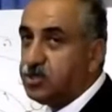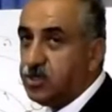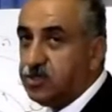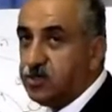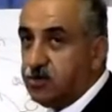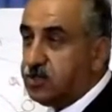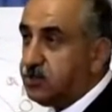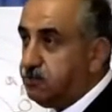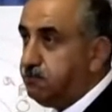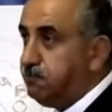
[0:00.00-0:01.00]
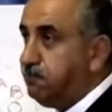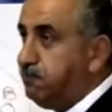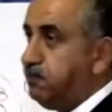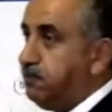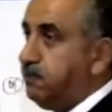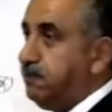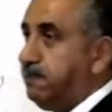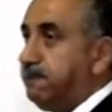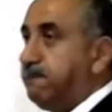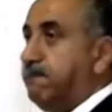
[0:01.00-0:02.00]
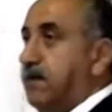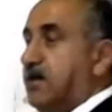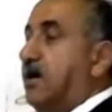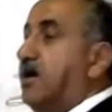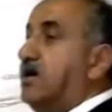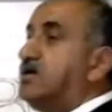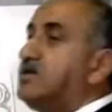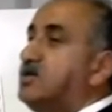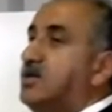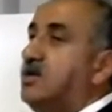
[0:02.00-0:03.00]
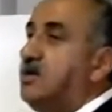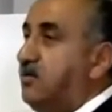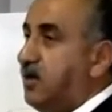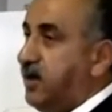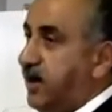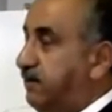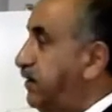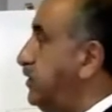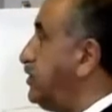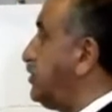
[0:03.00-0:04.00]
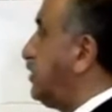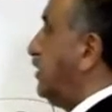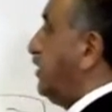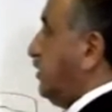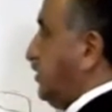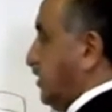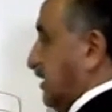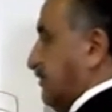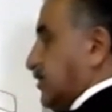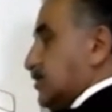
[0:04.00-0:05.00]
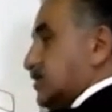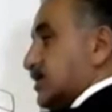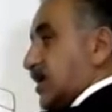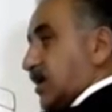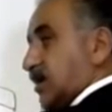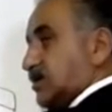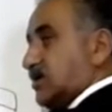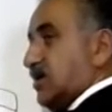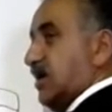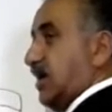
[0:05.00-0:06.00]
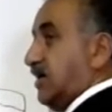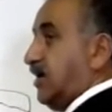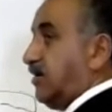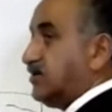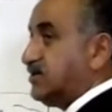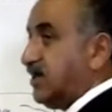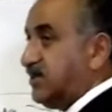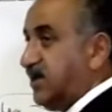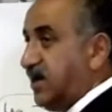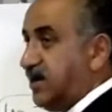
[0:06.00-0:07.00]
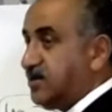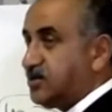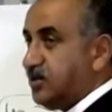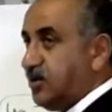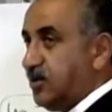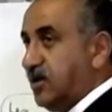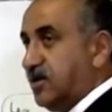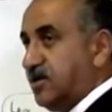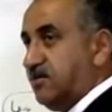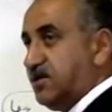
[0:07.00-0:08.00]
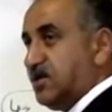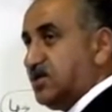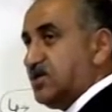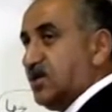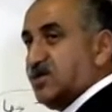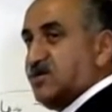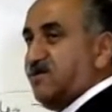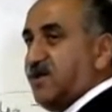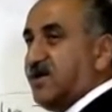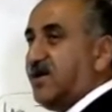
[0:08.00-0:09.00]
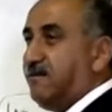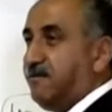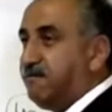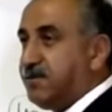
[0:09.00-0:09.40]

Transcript: pressure on the grid. Because what happens, you have used a lot, and now it's not there. So the meter is running to fill it up.